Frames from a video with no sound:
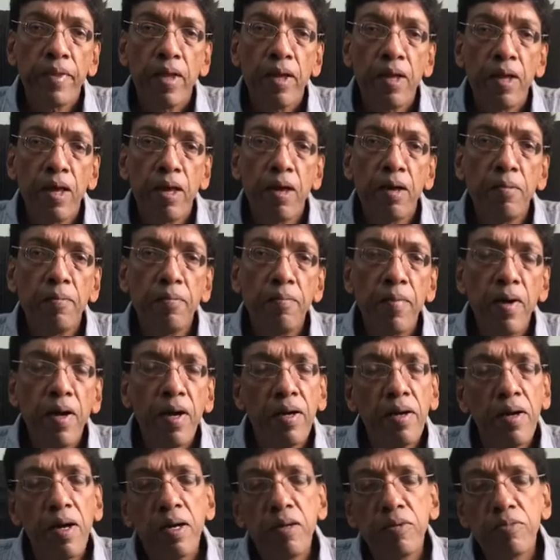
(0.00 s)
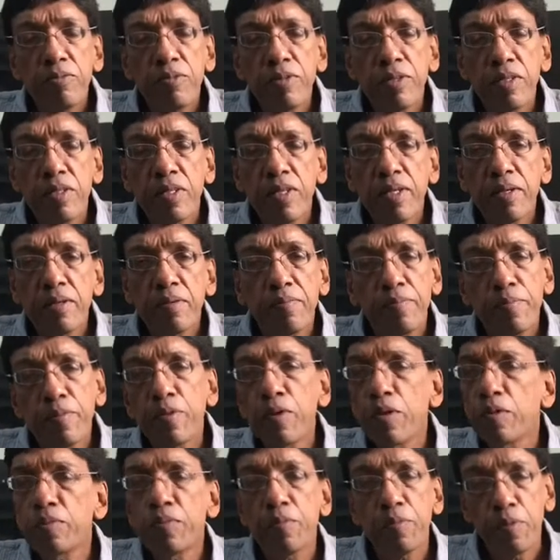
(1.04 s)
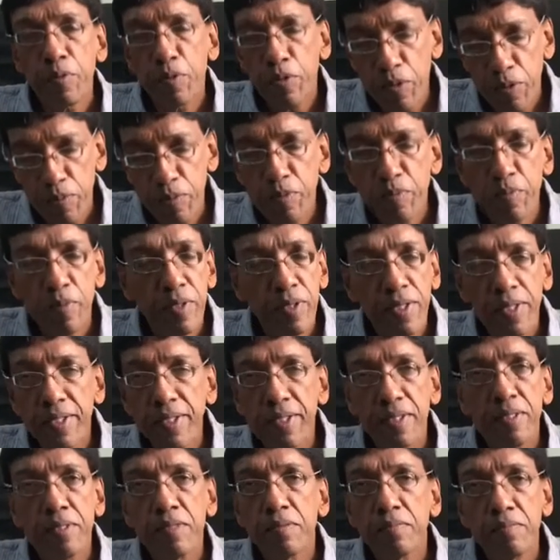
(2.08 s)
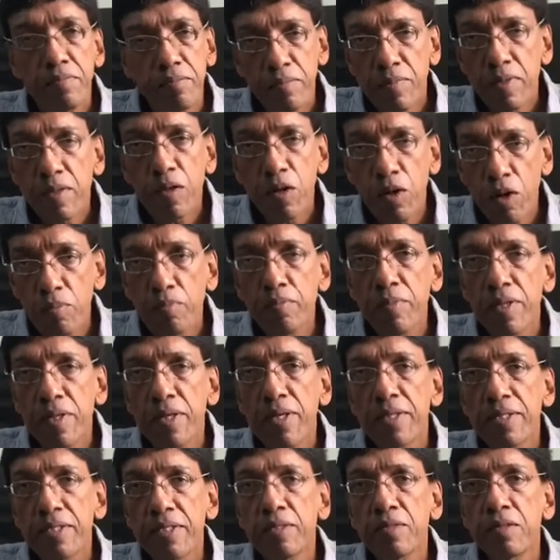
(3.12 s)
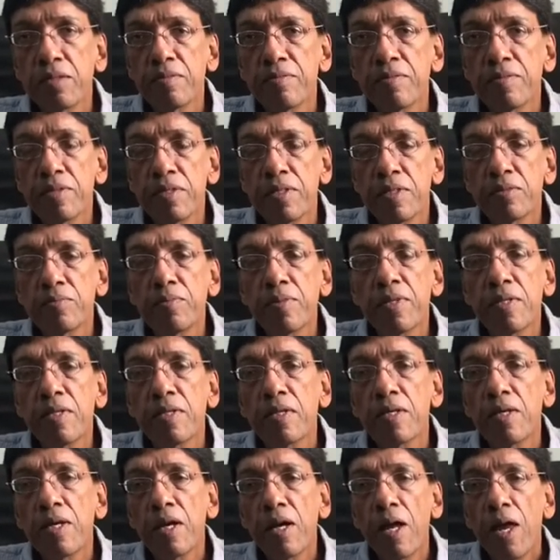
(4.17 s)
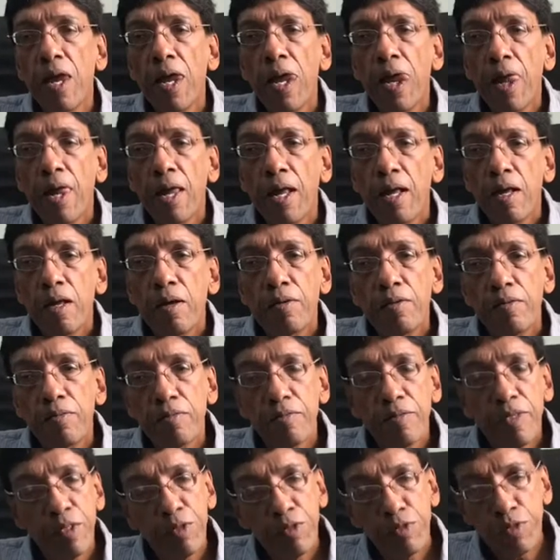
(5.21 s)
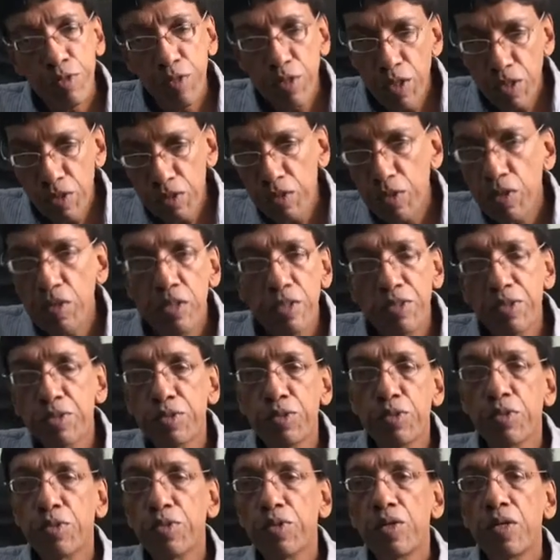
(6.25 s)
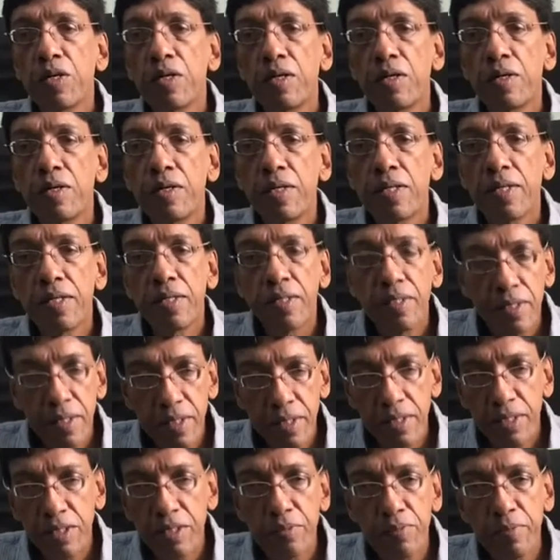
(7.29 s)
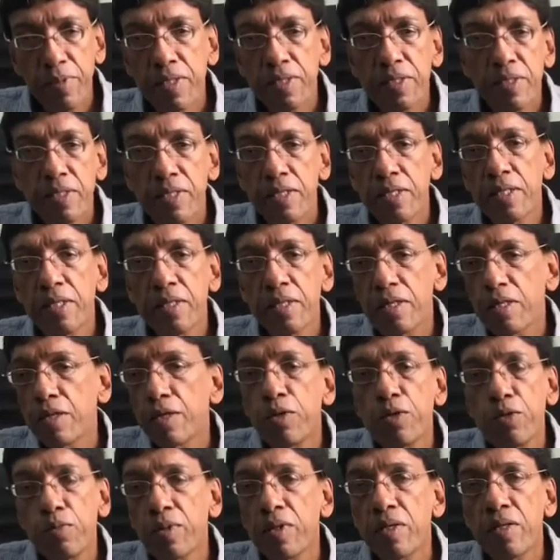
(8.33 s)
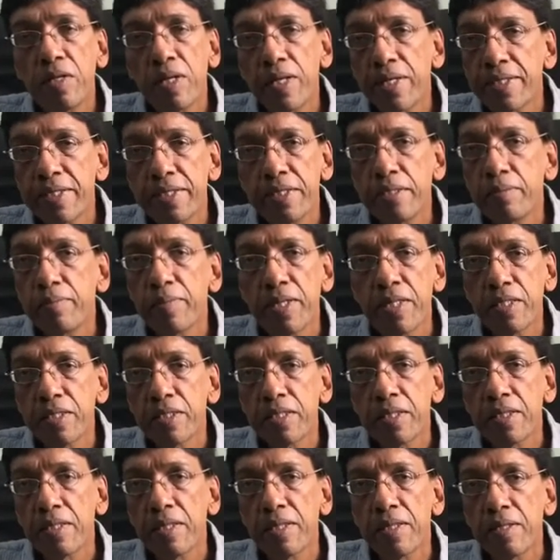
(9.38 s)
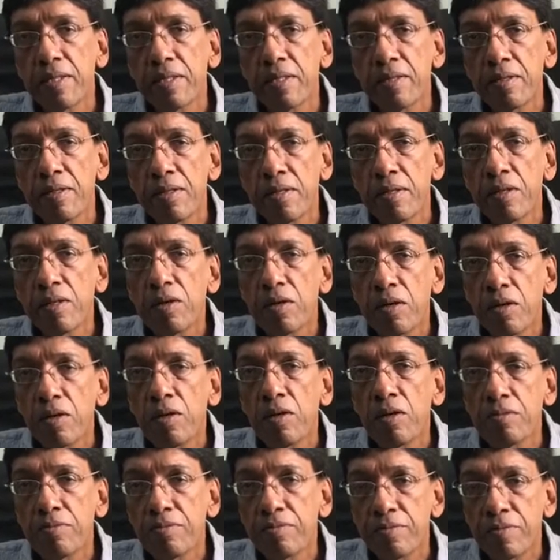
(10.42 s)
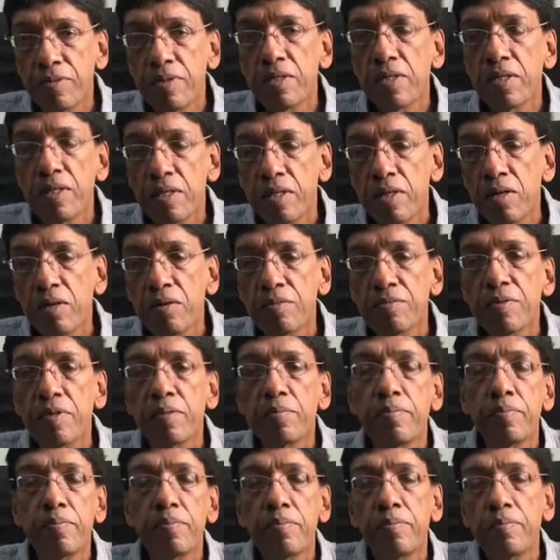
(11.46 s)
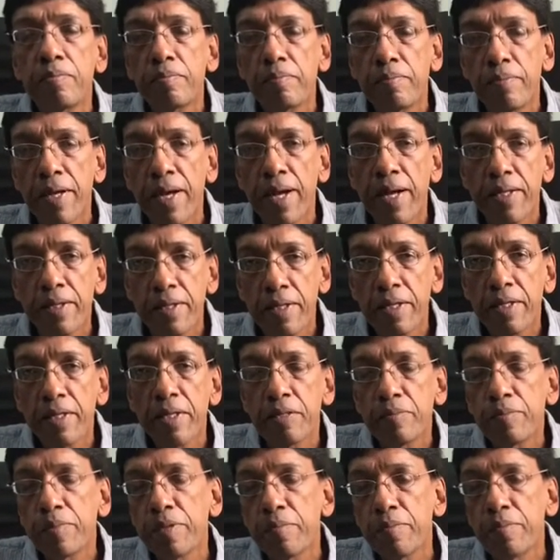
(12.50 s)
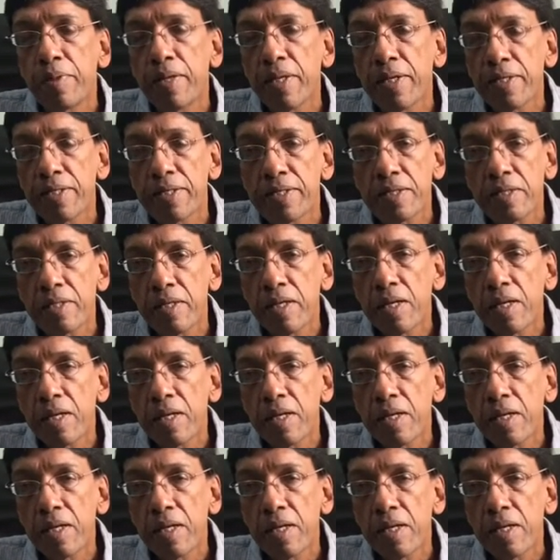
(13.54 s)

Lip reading: I would think probably it is a combination of these, but we should not also dismiss the human rights dimension of the ban that has been placed,